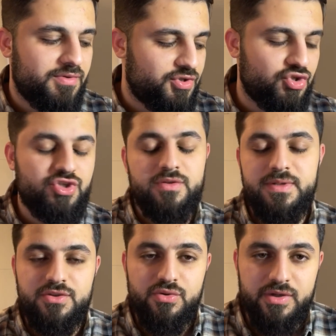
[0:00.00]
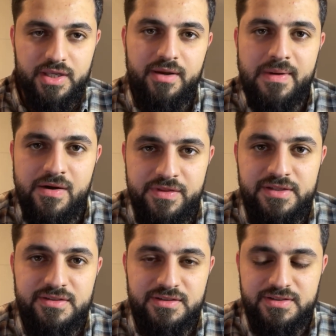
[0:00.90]
you should be talking about
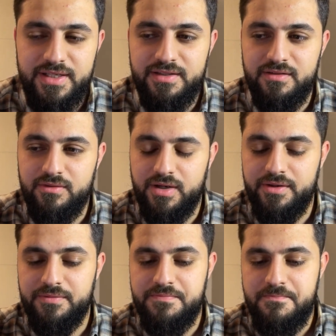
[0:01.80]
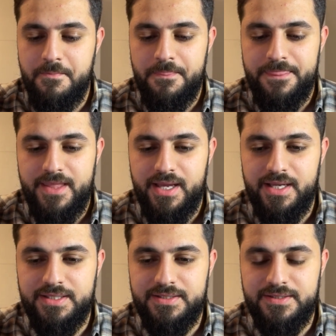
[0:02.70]
this instead, right?
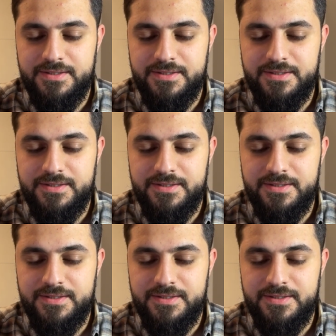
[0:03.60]
And